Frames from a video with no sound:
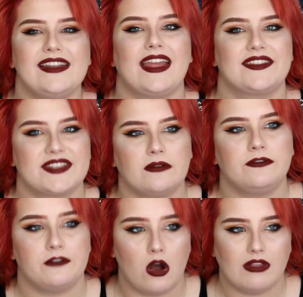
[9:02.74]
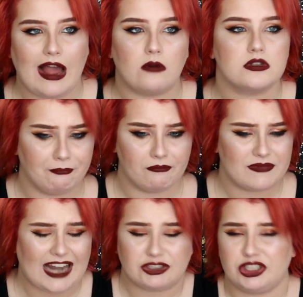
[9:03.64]
to get some fallout.
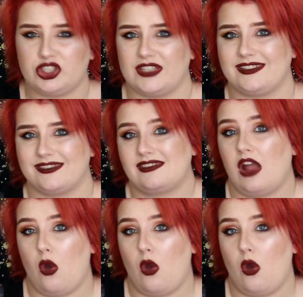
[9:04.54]
That's just